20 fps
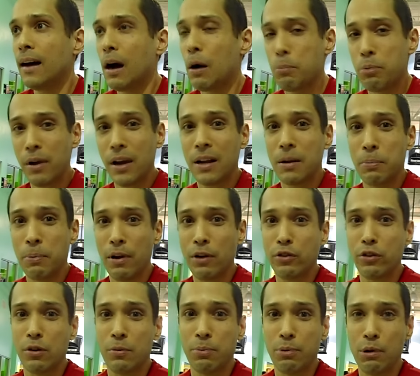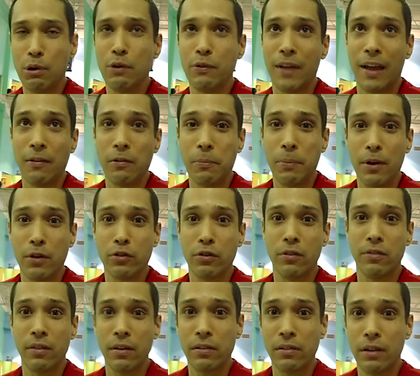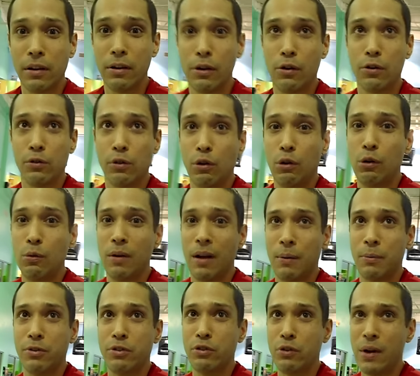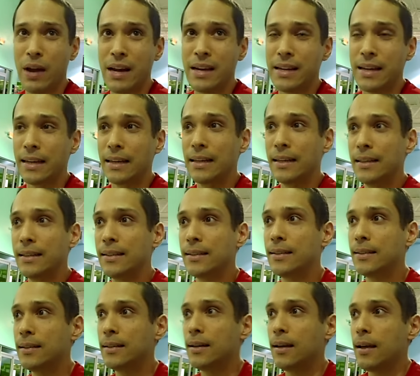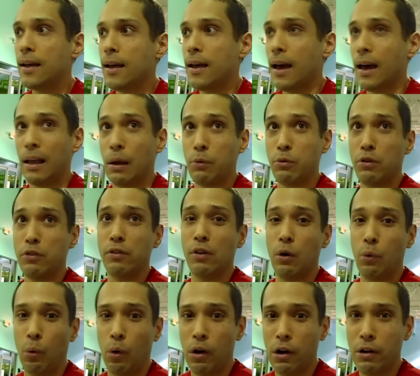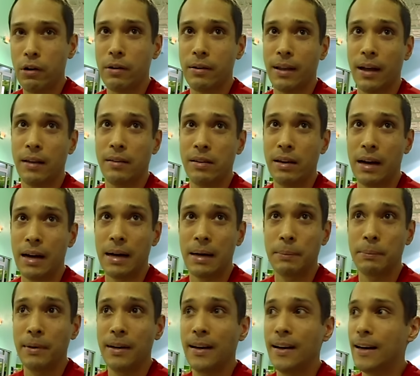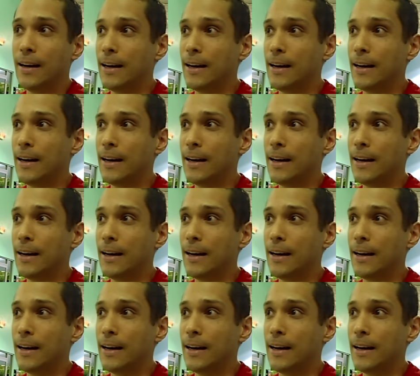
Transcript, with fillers: I'll bring in a picture to prove it. I have a picture at sixteen years old where I was training, and I was using a walker at that time.